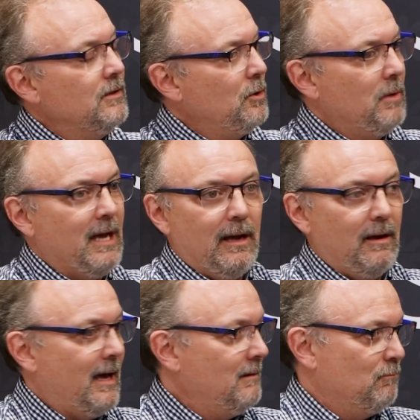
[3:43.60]
Jeremy,
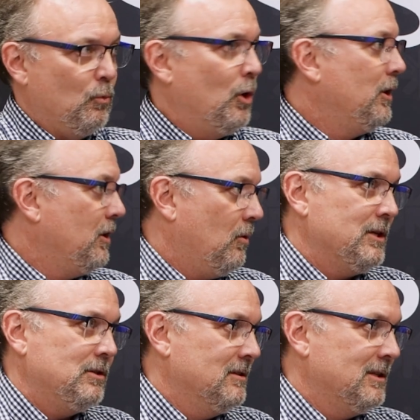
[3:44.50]
one of the
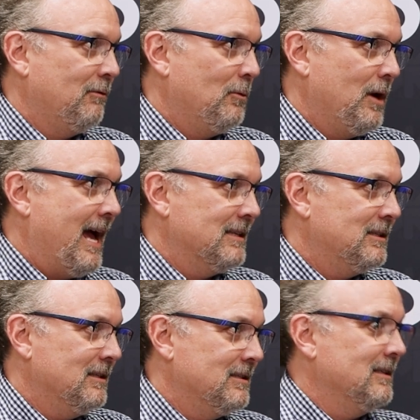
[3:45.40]
questions everyone
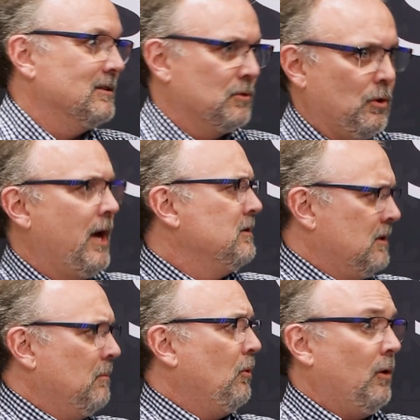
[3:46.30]
asks us is, well, how's
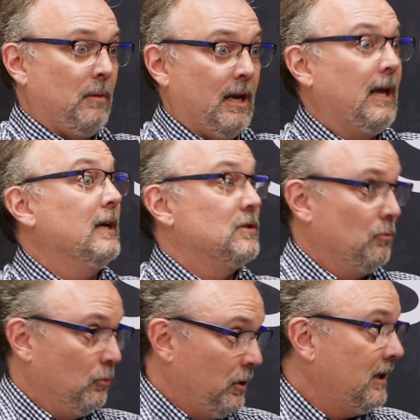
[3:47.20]
the employment? It's
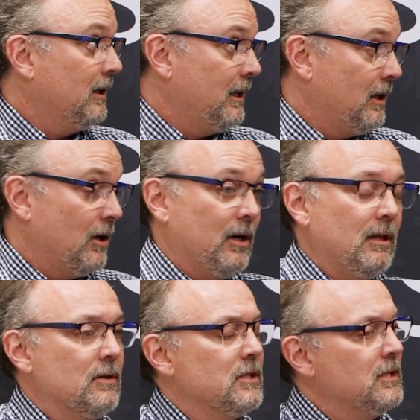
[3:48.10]
really good.
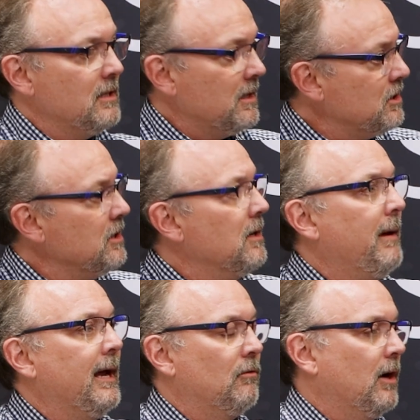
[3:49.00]
There's such a
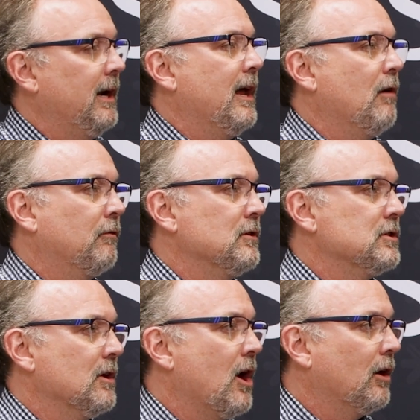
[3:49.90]
demand right now for
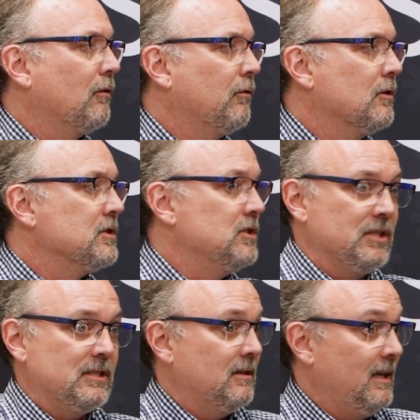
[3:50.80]
sonographers,
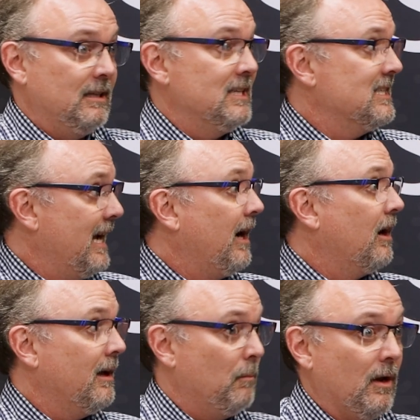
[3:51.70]
just in this
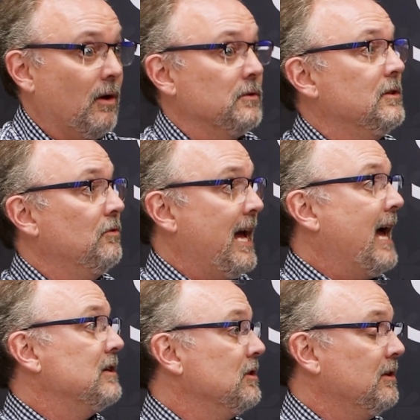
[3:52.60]
area, but also
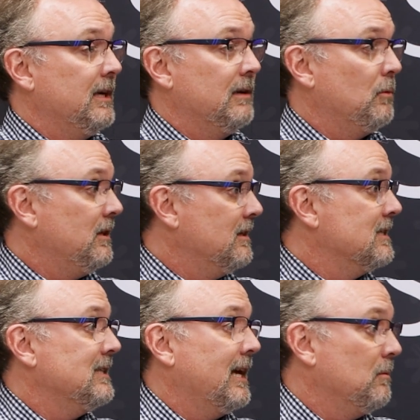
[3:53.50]
nationally and within
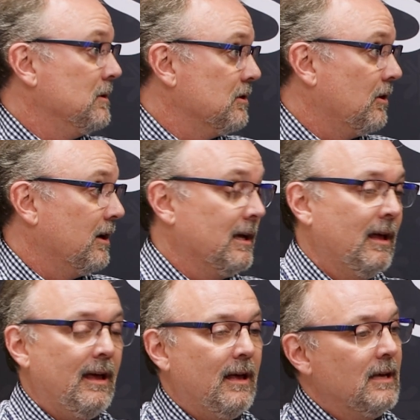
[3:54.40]
the state of Missouri.
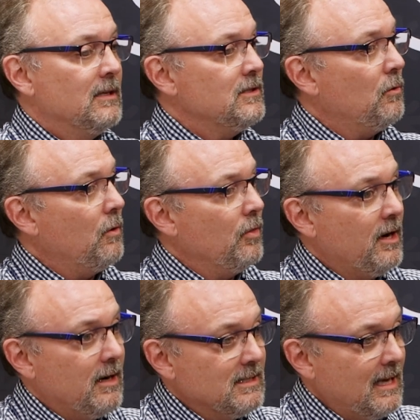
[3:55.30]
So
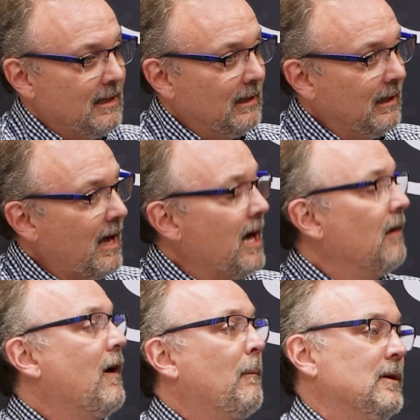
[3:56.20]
there is a lot
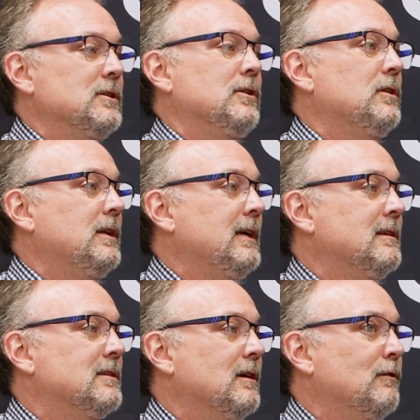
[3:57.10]
of
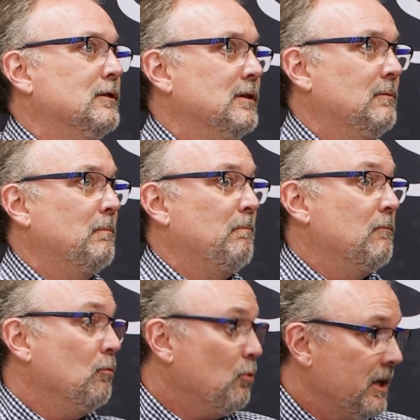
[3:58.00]
opportunity to
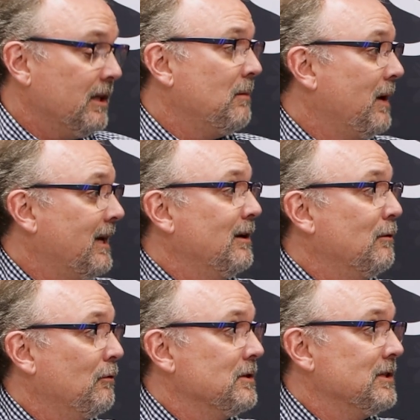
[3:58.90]
really make a
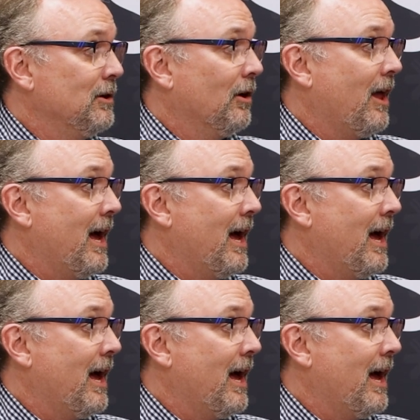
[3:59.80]
difference in your